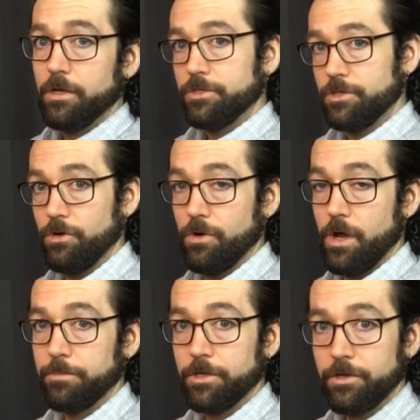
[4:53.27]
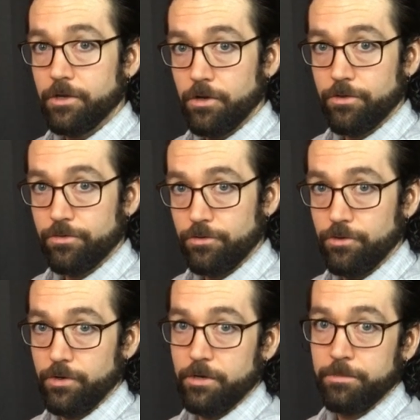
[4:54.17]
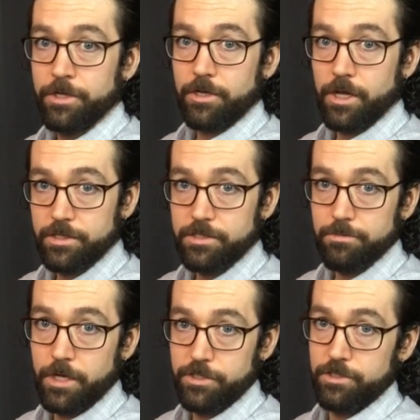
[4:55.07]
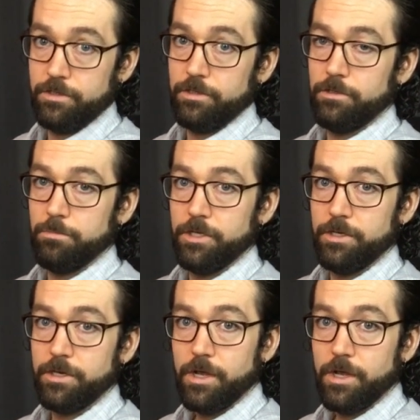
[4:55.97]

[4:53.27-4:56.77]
So I'm going to go through and I'm going to customize it a little bit.